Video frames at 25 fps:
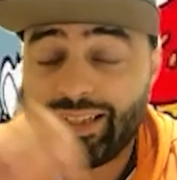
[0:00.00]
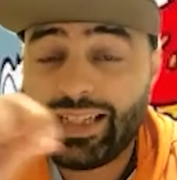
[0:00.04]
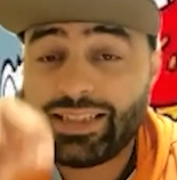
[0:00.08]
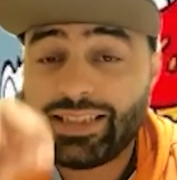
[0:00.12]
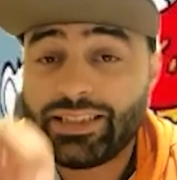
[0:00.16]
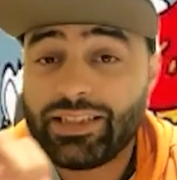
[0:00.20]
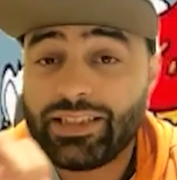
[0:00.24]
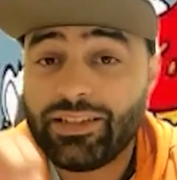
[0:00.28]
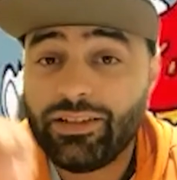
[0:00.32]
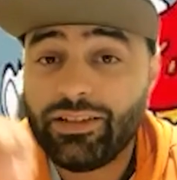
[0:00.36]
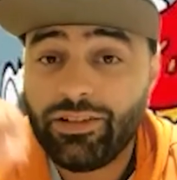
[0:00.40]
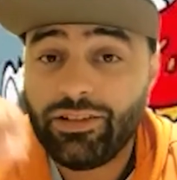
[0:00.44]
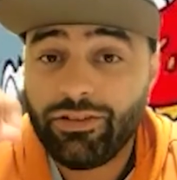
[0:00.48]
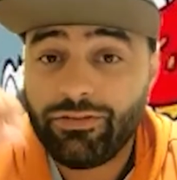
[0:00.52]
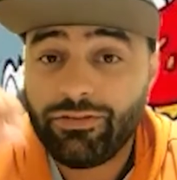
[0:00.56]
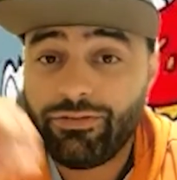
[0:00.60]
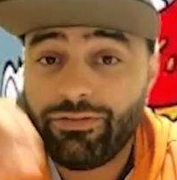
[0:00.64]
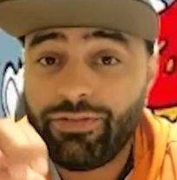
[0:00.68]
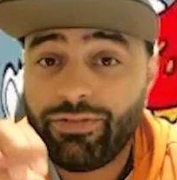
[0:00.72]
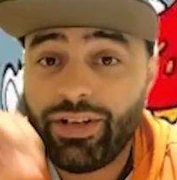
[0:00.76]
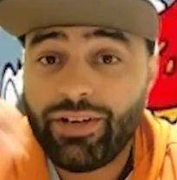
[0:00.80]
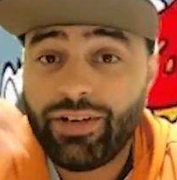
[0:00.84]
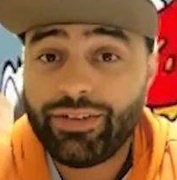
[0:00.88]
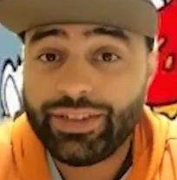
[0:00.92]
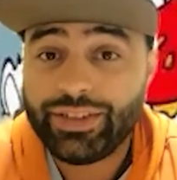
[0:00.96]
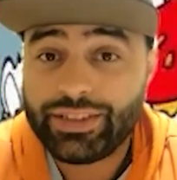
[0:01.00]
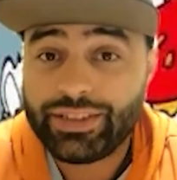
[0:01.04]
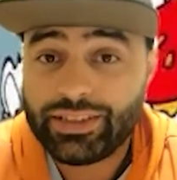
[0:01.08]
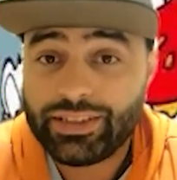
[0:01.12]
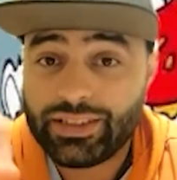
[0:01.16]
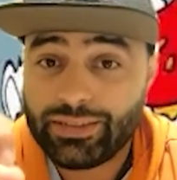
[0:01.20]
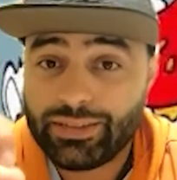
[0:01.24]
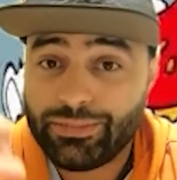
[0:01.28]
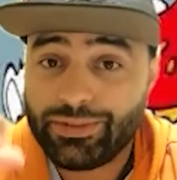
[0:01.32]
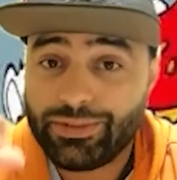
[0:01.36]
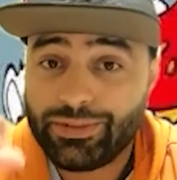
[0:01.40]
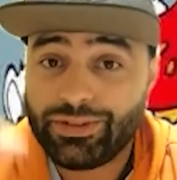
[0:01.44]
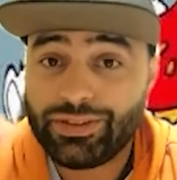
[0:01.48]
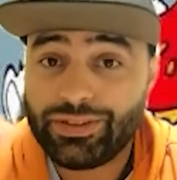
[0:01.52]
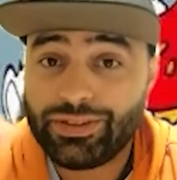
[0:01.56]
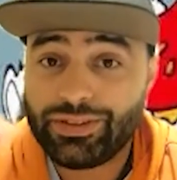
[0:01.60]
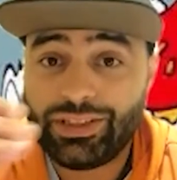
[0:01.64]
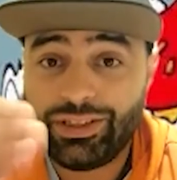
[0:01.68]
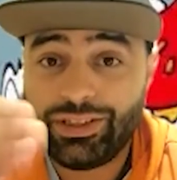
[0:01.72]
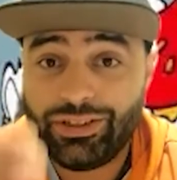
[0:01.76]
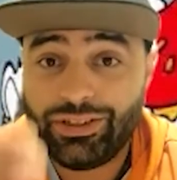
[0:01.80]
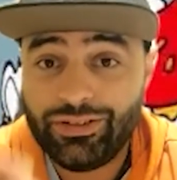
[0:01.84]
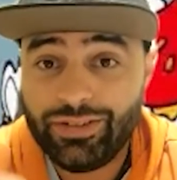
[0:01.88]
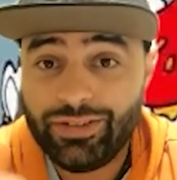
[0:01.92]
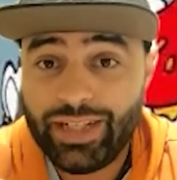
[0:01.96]
That's going to look very similar to
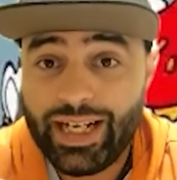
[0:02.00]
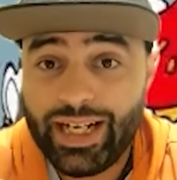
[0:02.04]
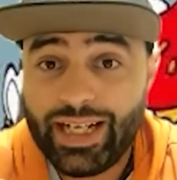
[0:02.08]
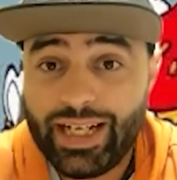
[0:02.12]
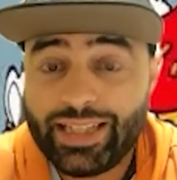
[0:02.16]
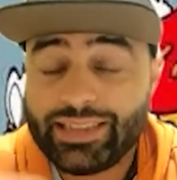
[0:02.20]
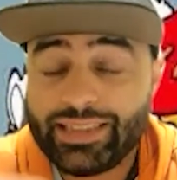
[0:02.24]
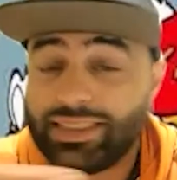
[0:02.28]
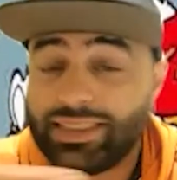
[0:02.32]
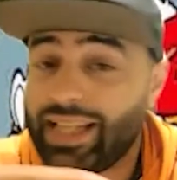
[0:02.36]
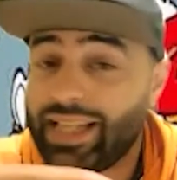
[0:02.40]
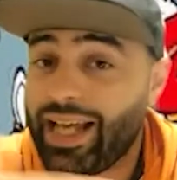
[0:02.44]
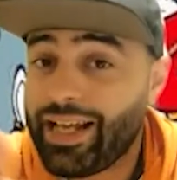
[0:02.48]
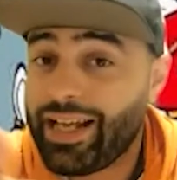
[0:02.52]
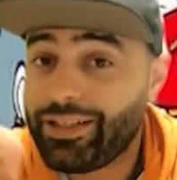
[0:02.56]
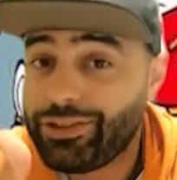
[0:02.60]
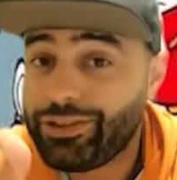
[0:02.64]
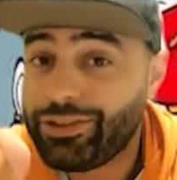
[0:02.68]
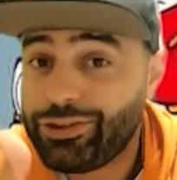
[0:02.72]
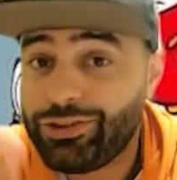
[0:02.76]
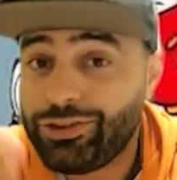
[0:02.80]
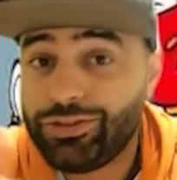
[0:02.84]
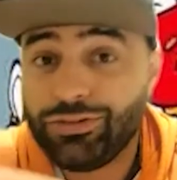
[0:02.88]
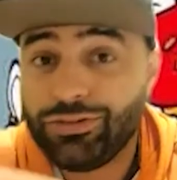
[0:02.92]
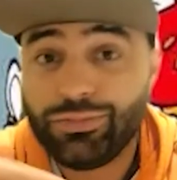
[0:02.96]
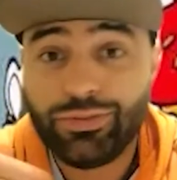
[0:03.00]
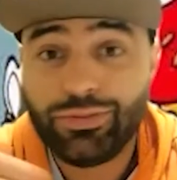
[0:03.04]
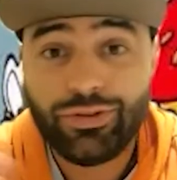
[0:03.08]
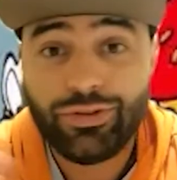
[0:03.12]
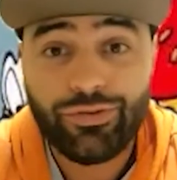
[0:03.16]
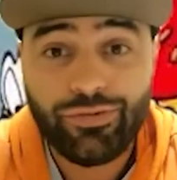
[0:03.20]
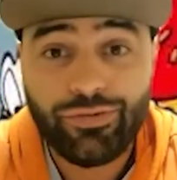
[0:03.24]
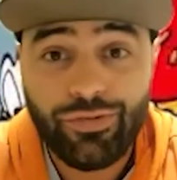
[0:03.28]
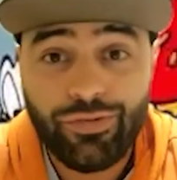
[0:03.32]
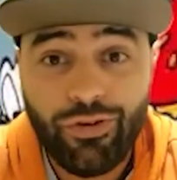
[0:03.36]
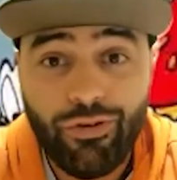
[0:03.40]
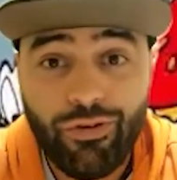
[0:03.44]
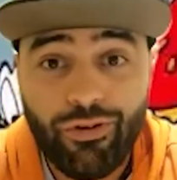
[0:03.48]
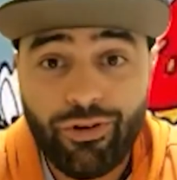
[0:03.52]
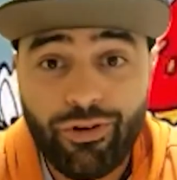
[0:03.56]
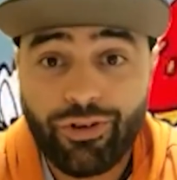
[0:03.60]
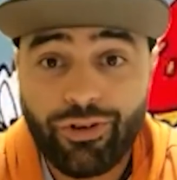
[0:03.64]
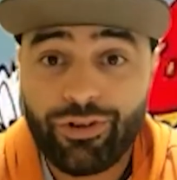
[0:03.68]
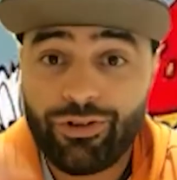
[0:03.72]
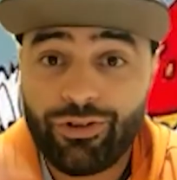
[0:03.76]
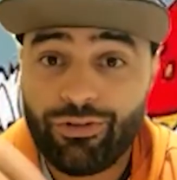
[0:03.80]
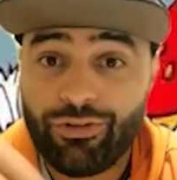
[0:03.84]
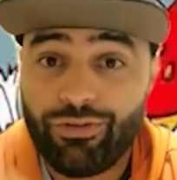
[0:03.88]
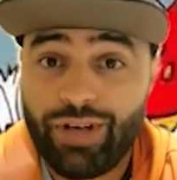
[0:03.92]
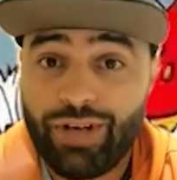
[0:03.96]
you guys as you move
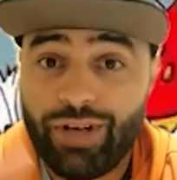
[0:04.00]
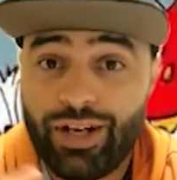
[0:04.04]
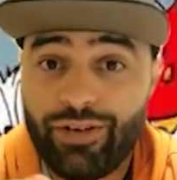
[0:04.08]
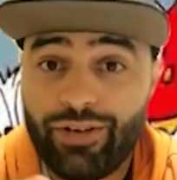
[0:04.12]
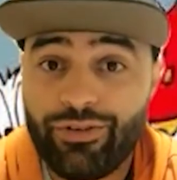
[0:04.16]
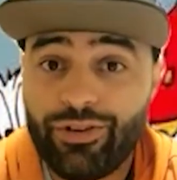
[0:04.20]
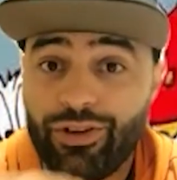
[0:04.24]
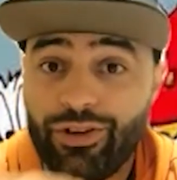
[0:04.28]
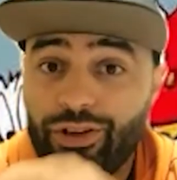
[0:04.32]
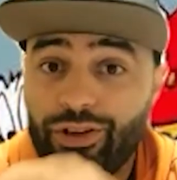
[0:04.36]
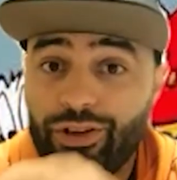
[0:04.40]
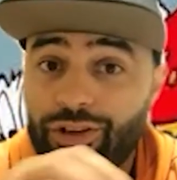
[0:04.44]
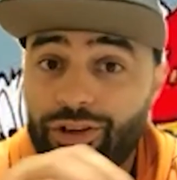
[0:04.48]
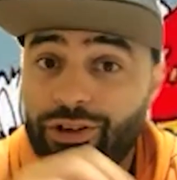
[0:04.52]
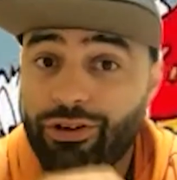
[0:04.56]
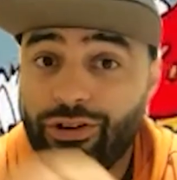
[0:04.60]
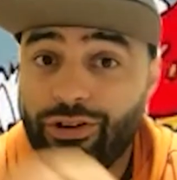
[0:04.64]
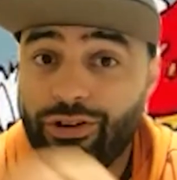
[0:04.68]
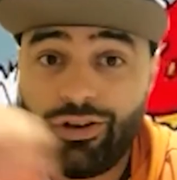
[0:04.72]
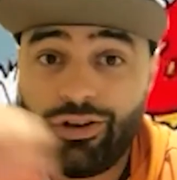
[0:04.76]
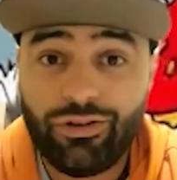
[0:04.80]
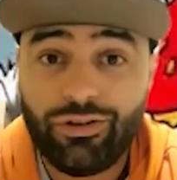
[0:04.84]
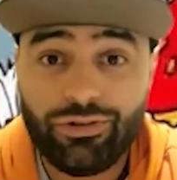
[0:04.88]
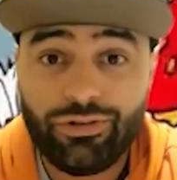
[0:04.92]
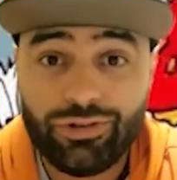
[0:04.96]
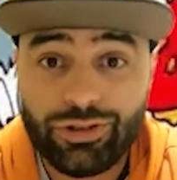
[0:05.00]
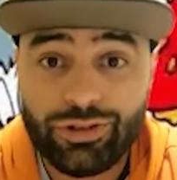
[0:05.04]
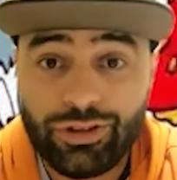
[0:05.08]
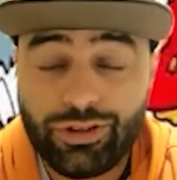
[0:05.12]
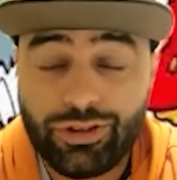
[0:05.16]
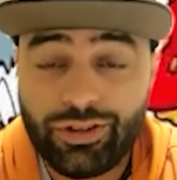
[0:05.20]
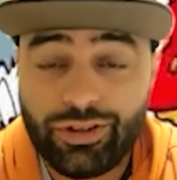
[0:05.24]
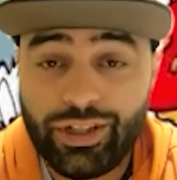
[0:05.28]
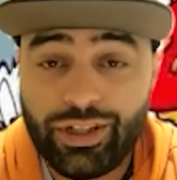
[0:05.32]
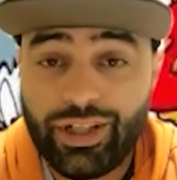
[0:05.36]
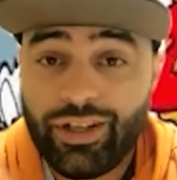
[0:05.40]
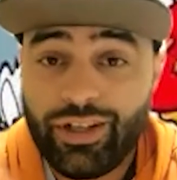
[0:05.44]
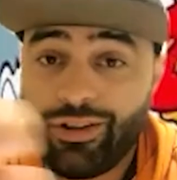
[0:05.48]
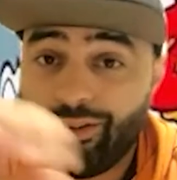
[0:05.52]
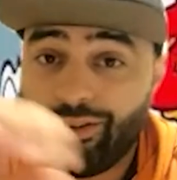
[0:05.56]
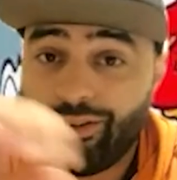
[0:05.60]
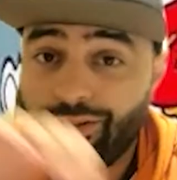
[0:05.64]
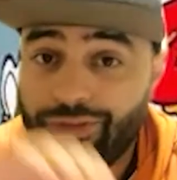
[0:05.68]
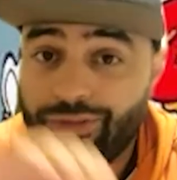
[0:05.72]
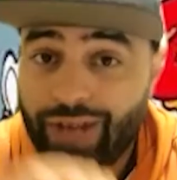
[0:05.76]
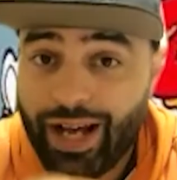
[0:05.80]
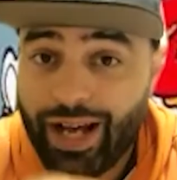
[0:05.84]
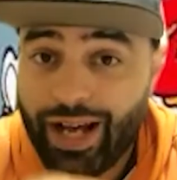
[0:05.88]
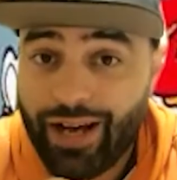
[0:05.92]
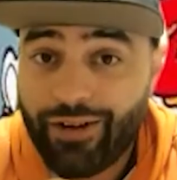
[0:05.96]
forward throughout your own journey,
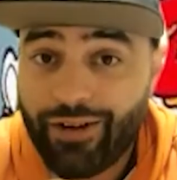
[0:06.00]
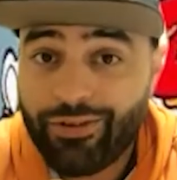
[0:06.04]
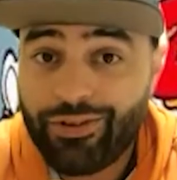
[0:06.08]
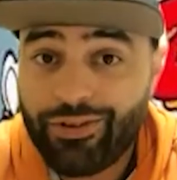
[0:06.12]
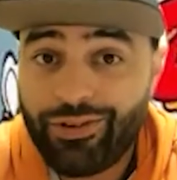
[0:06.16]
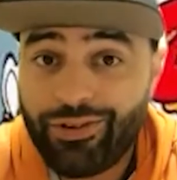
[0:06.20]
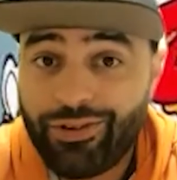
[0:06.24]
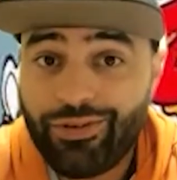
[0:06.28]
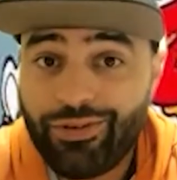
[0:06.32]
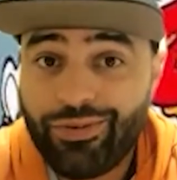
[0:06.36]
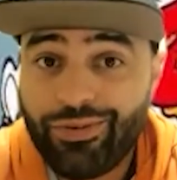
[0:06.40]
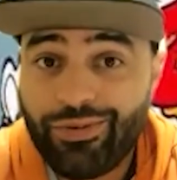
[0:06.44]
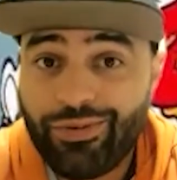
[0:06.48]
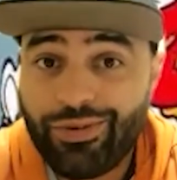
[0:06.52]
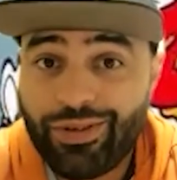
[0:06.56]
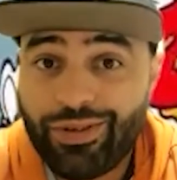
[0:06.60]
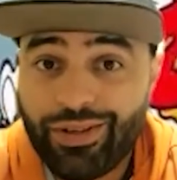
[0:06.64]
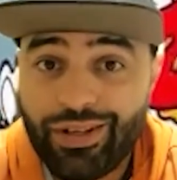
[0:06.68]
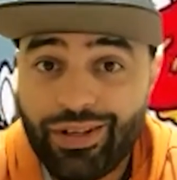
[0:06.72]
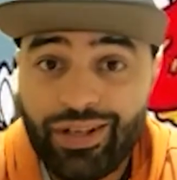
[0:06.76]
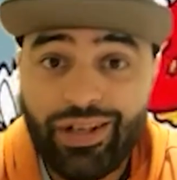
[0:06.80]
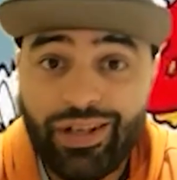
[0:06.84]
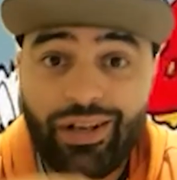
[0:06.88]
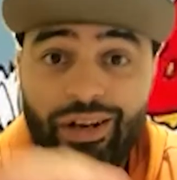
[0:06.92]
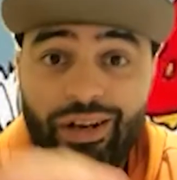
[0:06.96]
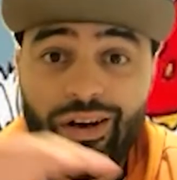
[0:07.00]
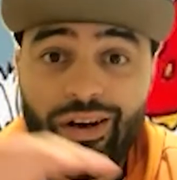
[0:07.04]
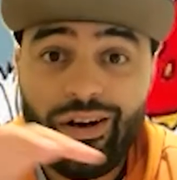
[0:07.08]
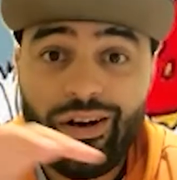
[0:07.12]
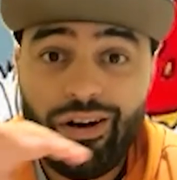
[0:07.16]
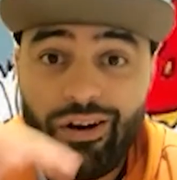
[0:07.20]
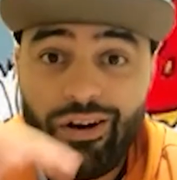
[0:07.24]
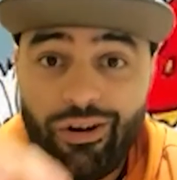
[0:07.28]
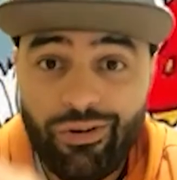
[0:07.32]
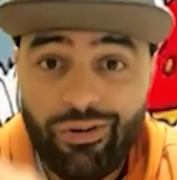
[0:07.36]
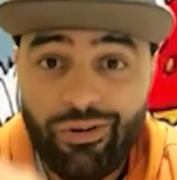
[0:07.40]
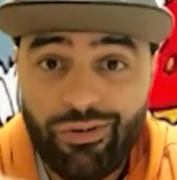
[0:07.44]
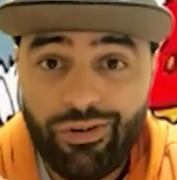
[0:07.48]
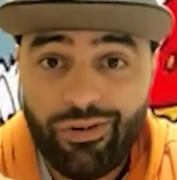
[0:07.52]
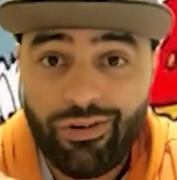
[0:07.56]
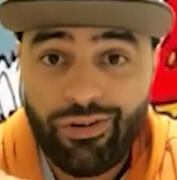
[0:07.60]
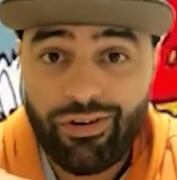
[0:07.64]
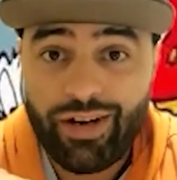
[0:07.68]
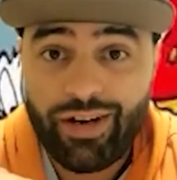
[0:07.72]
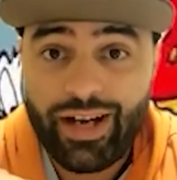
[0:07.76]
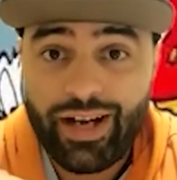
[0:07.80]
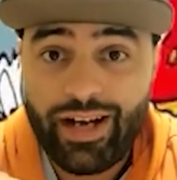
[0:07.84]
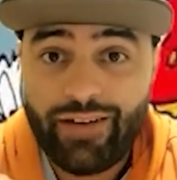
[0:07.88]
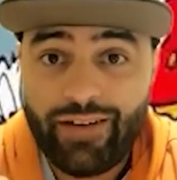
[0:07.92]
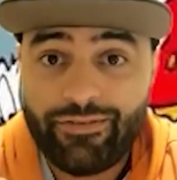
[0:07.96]
throughout your own
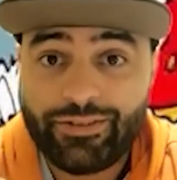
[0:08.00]
craft.